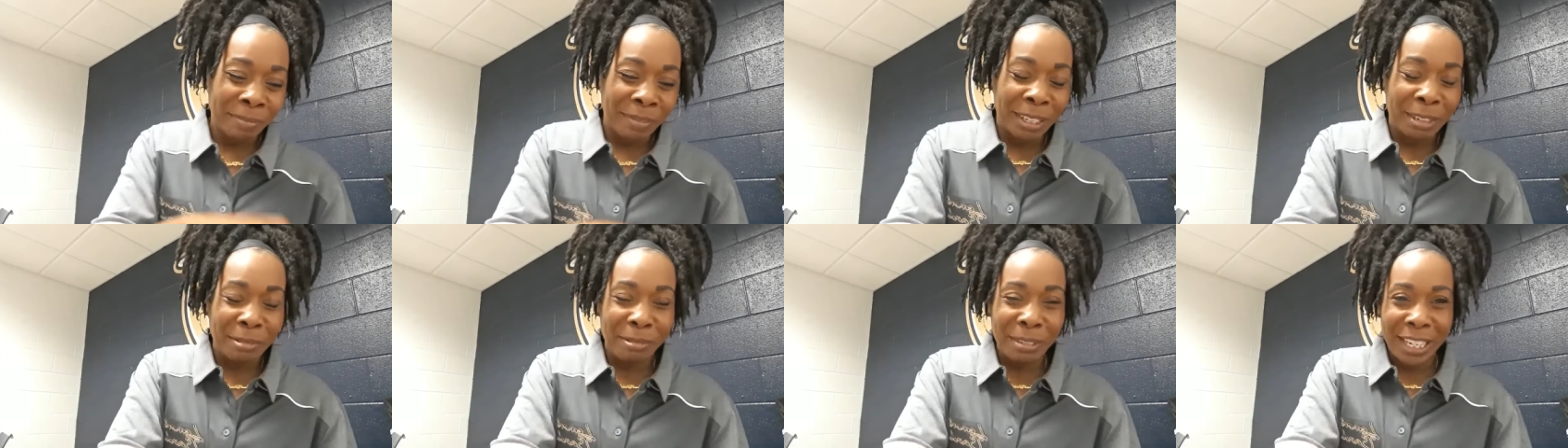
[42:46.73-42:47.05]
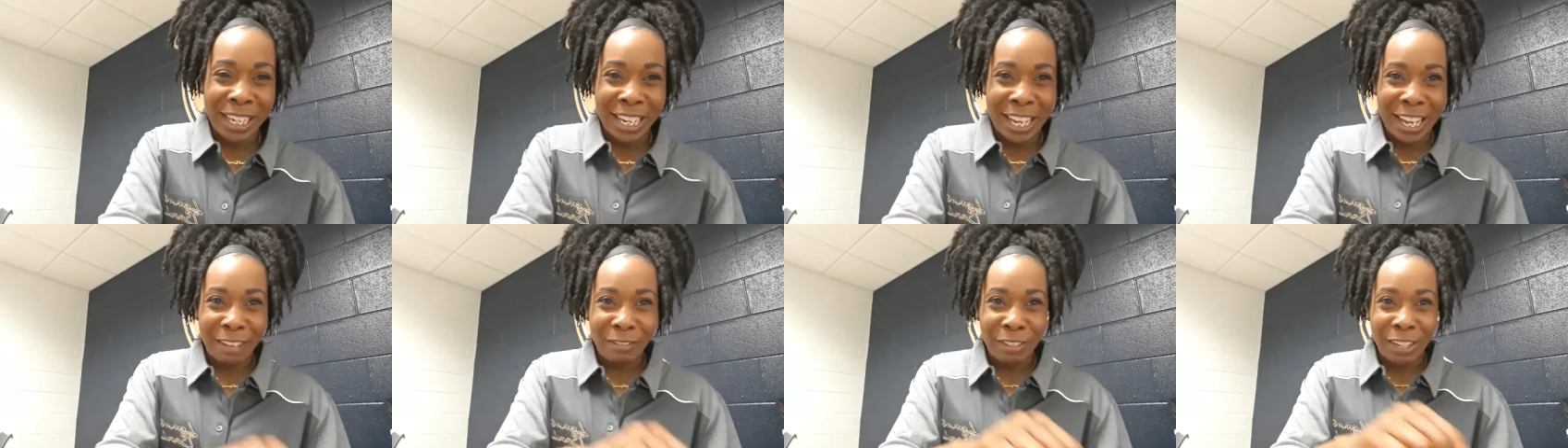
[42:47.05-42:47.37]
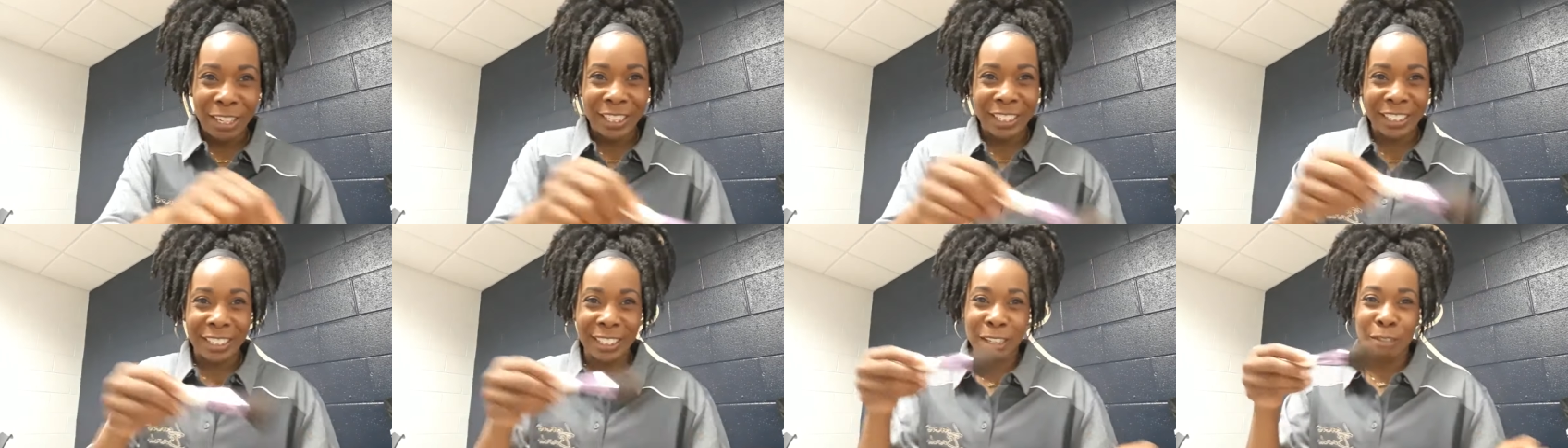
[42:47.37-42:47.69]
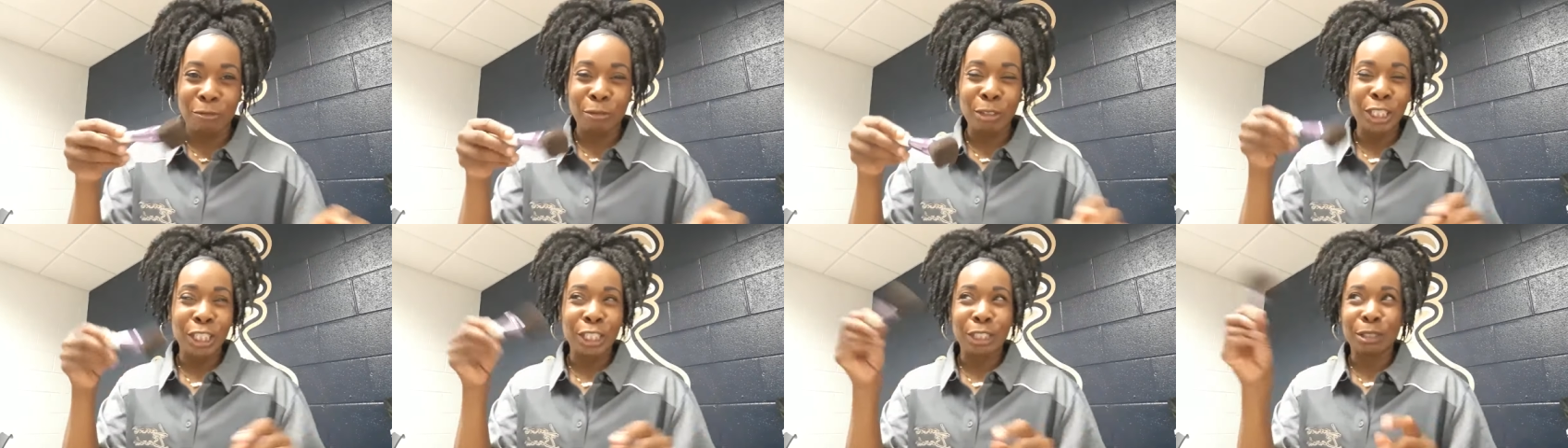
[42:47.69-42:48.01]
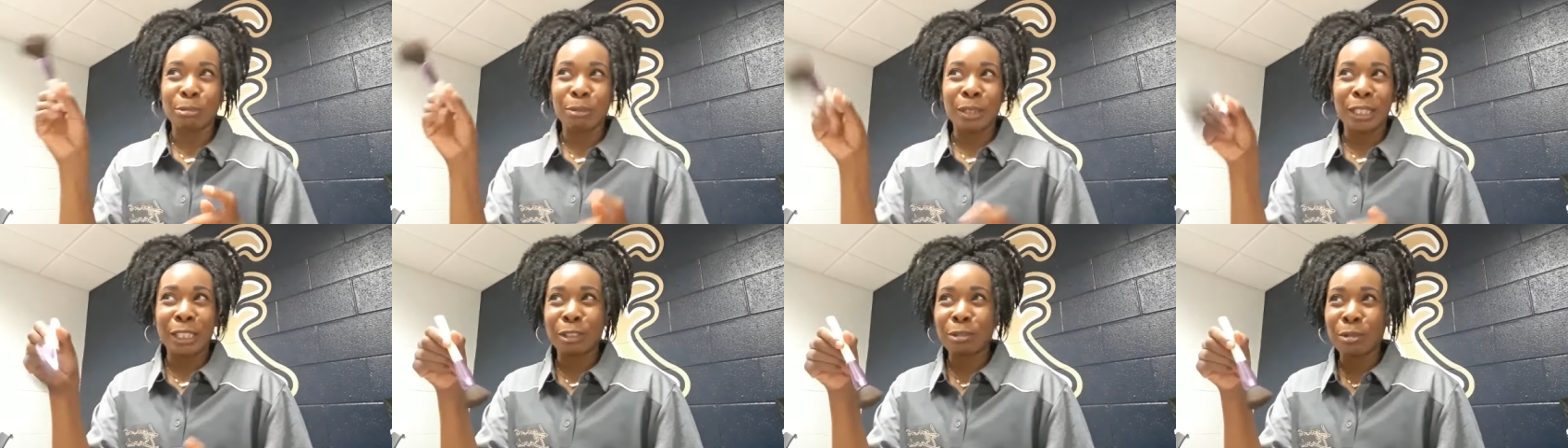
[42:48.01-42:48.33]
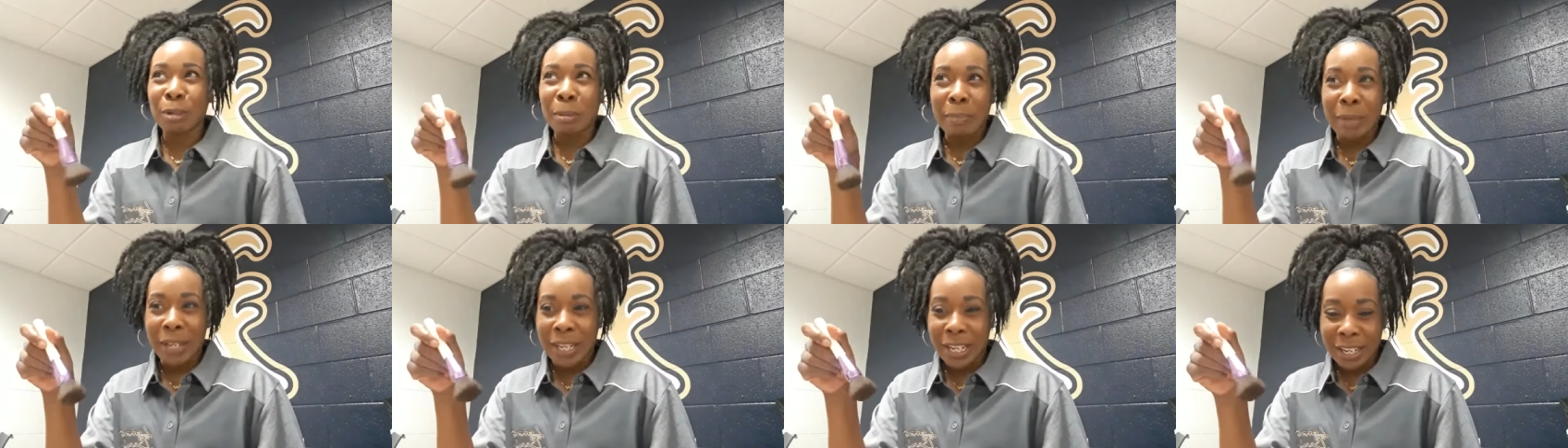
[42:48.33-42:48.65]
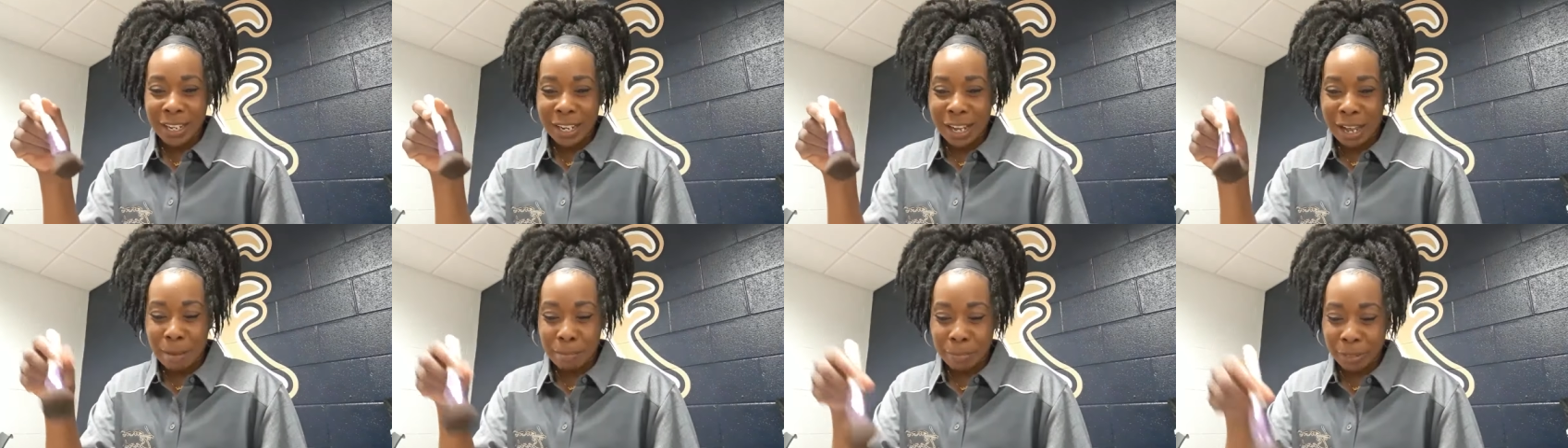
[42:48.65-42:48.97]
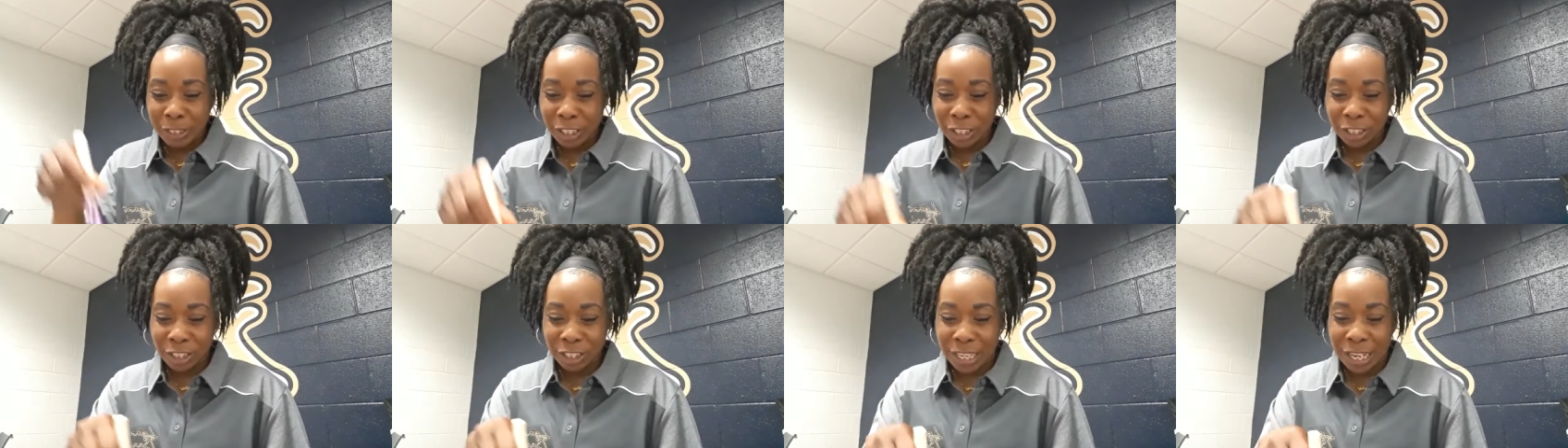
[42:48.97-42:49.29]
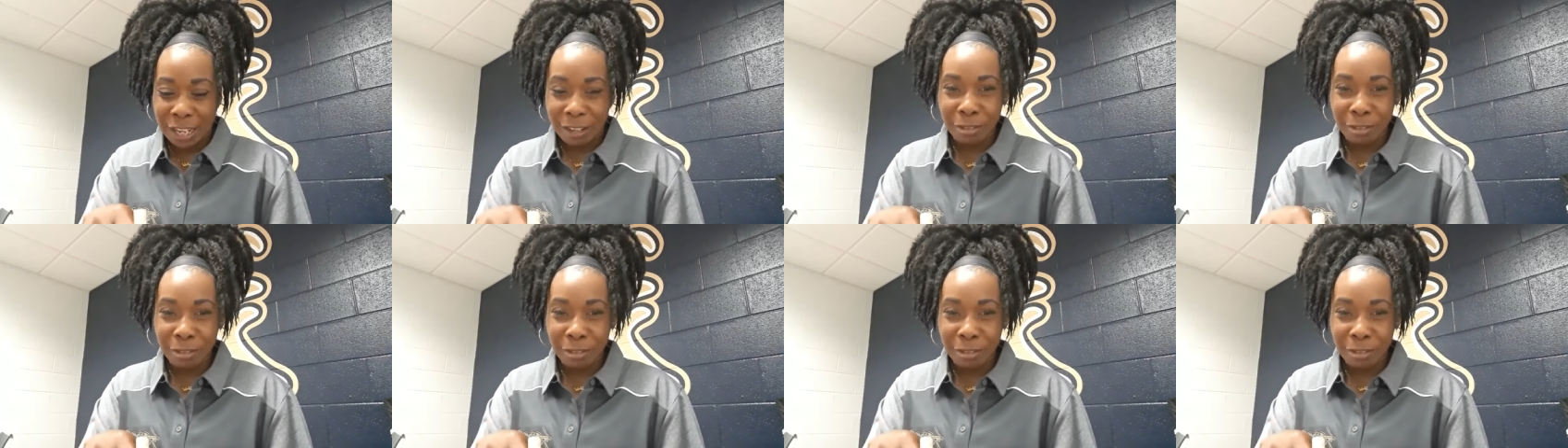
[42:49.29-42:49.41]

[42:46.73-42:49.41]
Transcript: we didn't have all this stuff. We just went to a band competition.